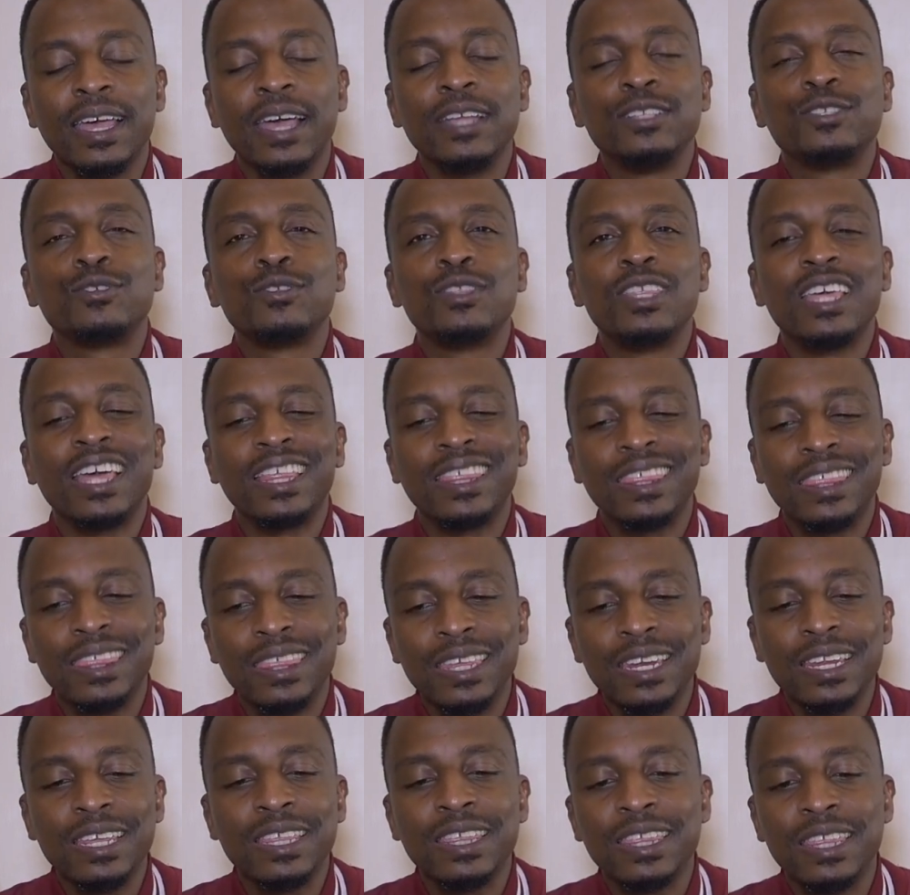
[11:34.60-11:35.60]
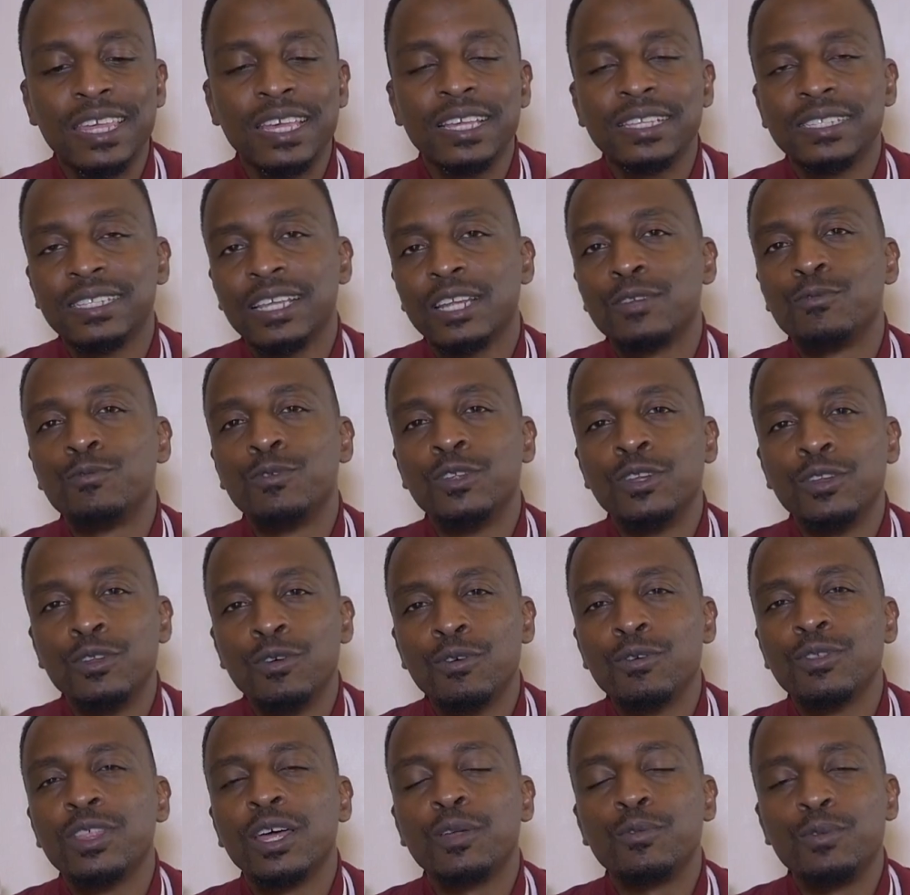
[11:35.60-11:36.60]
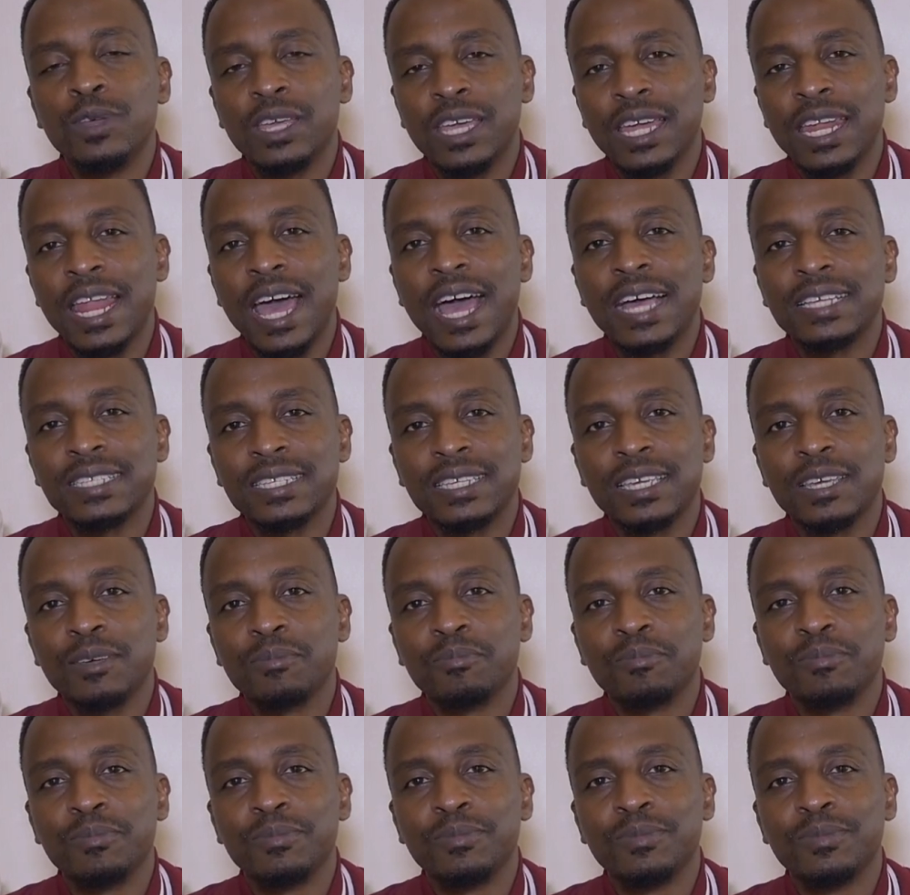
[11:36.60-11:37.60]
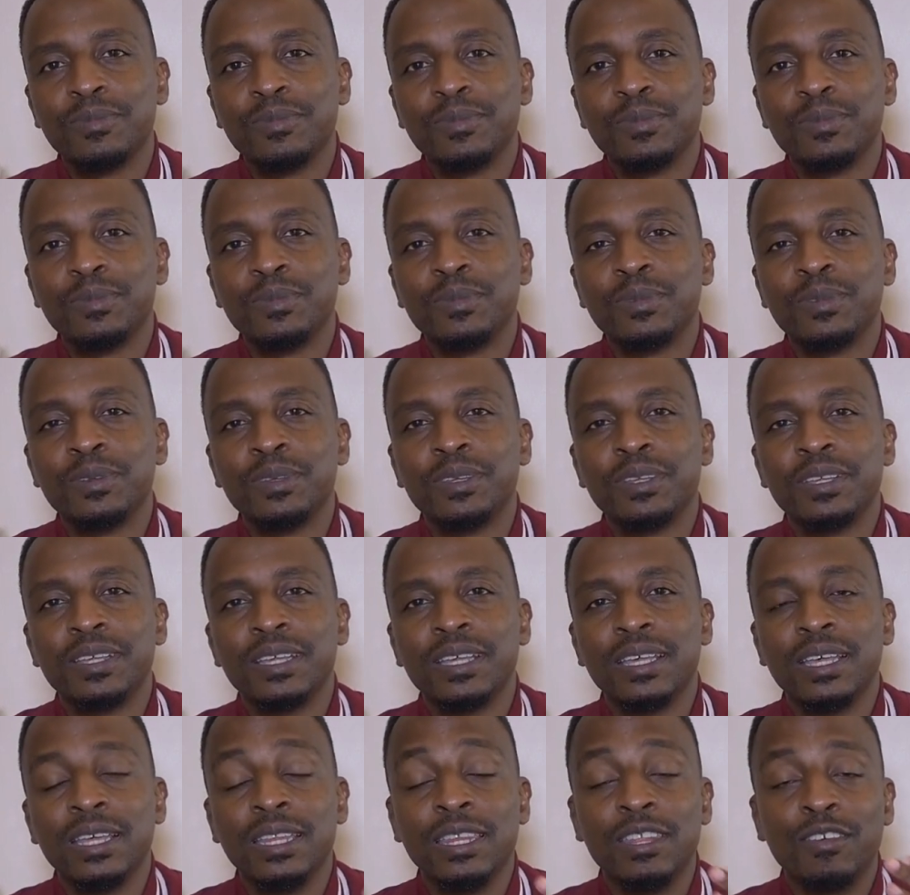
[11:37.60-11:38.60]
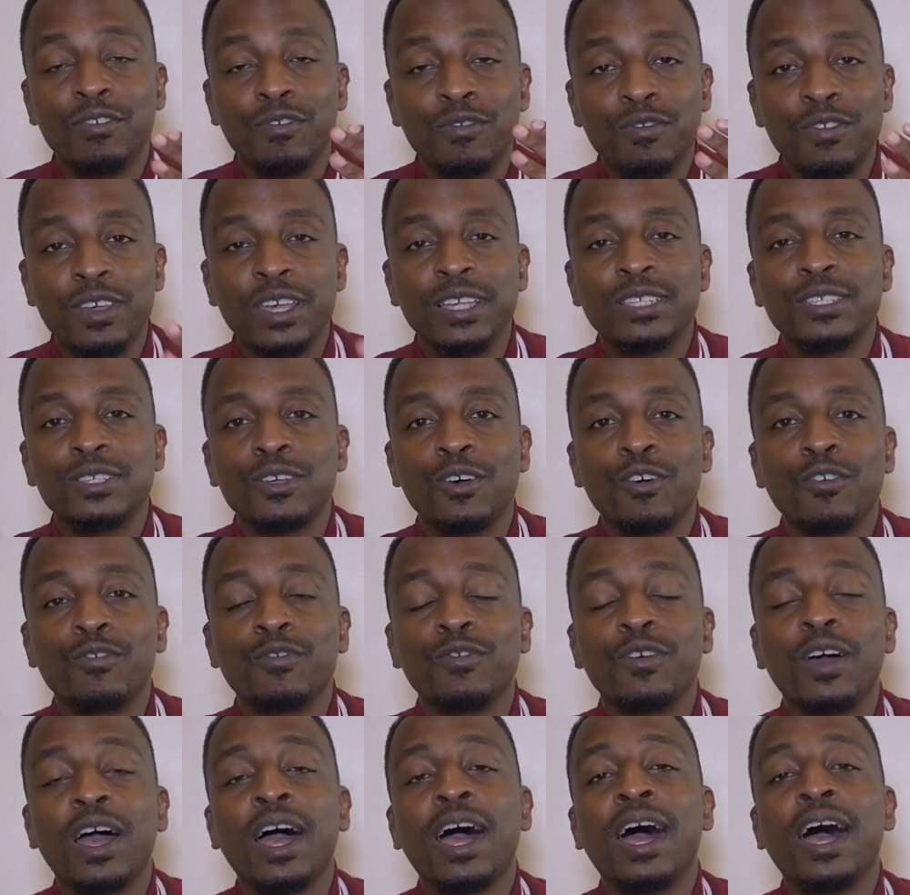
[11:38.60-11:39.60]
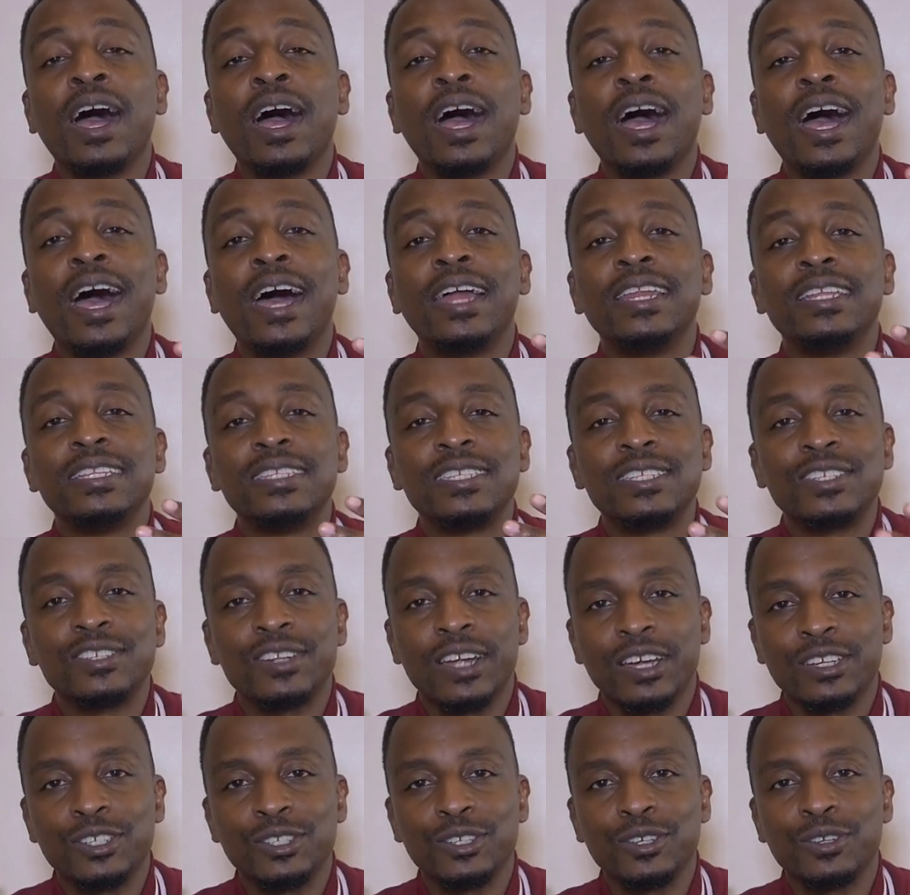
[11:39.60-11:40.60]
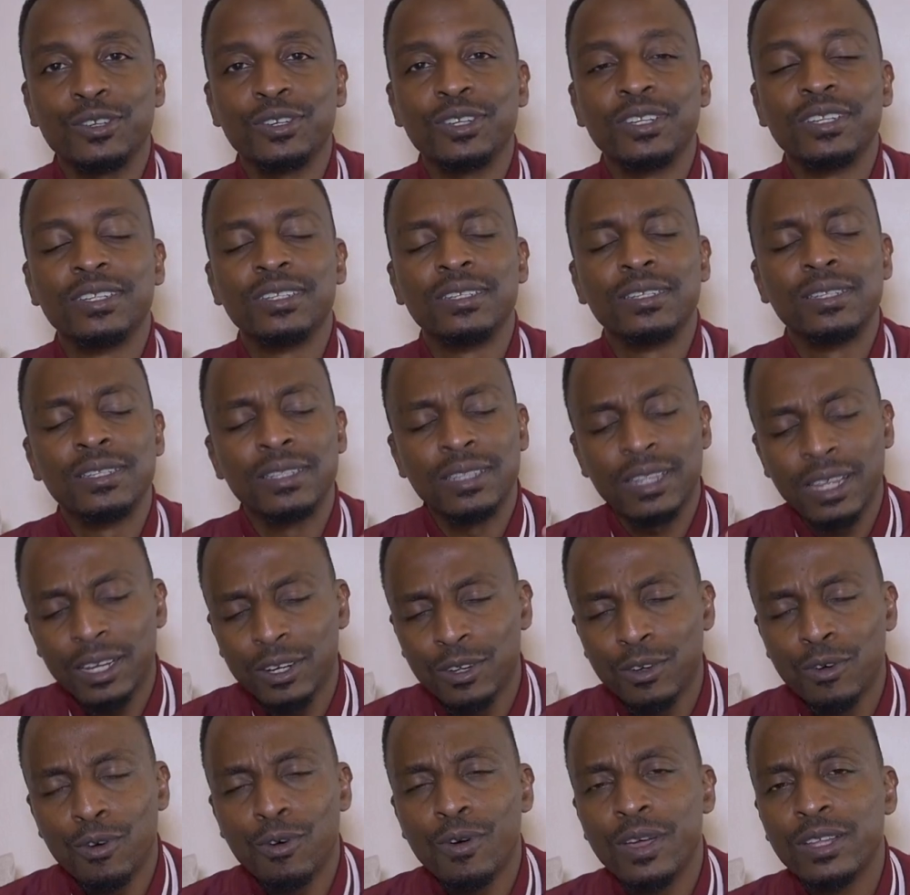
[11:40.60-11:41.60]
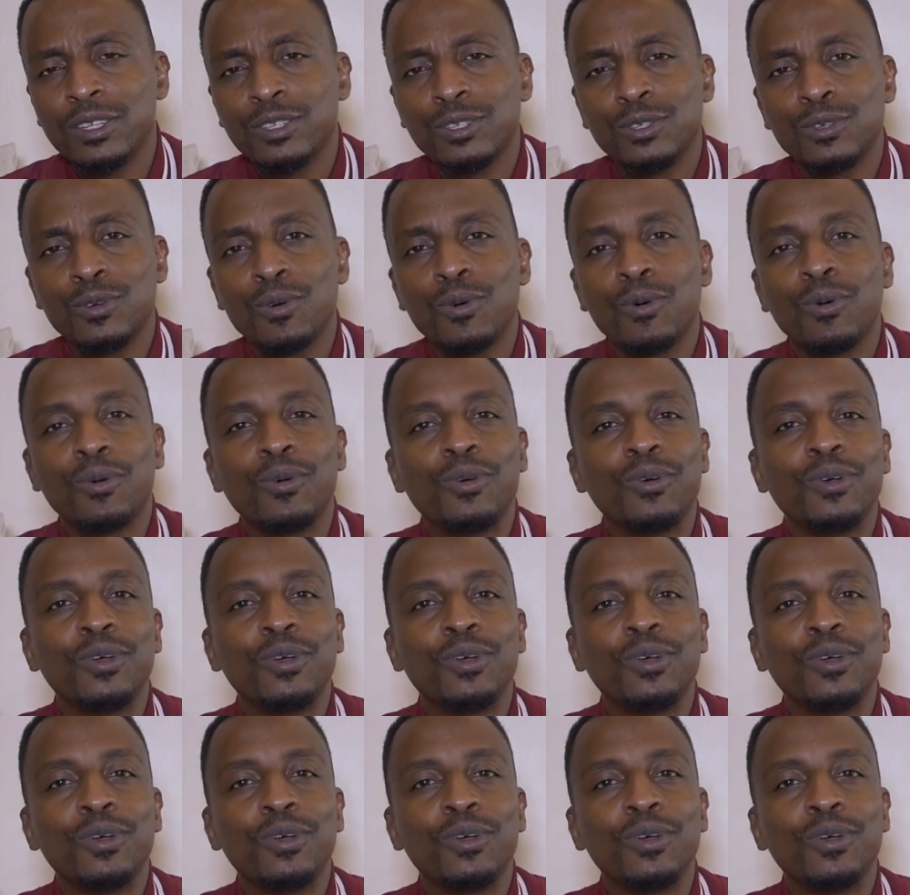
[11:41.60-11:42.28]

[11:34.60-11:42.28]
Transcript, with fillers: And so there are three things that we know that we can ask Him in the face of an instruction that go and sow,